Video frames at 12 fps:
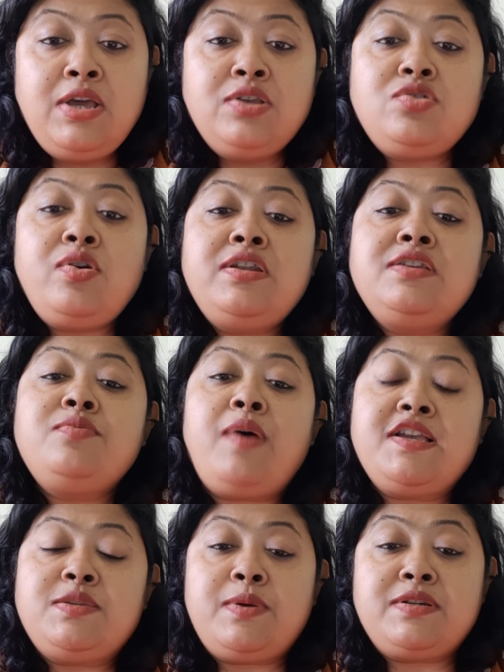So it is
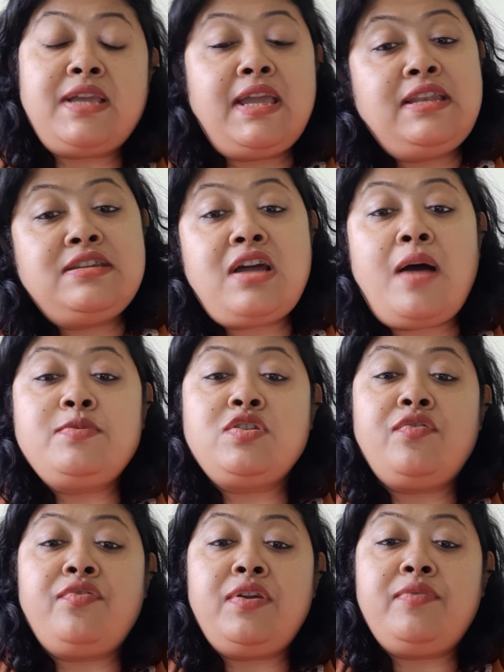vice versa in terms
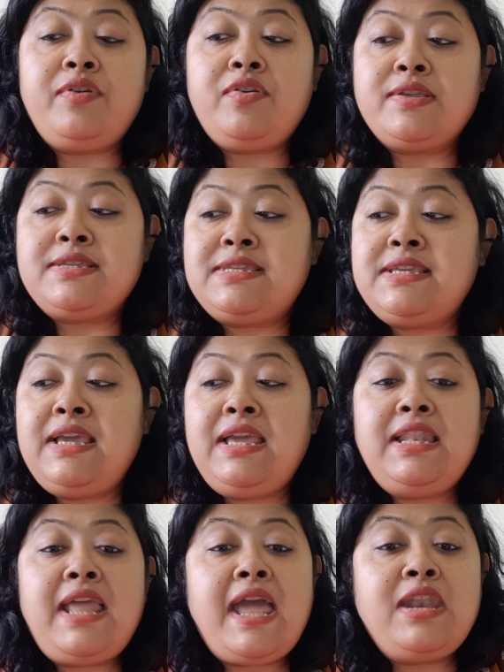of, if you can see
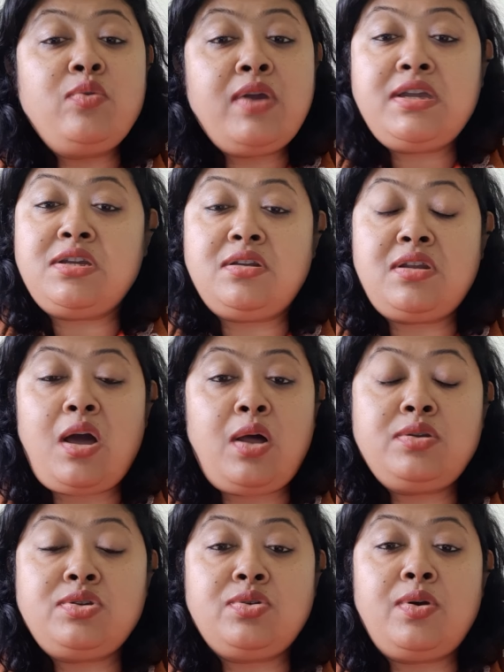in education
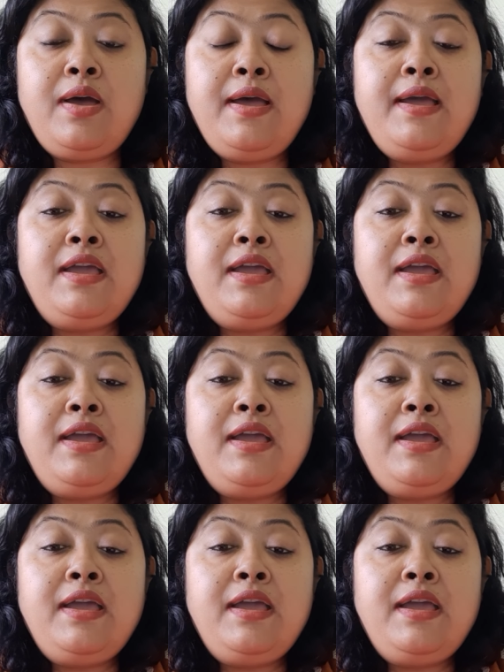also,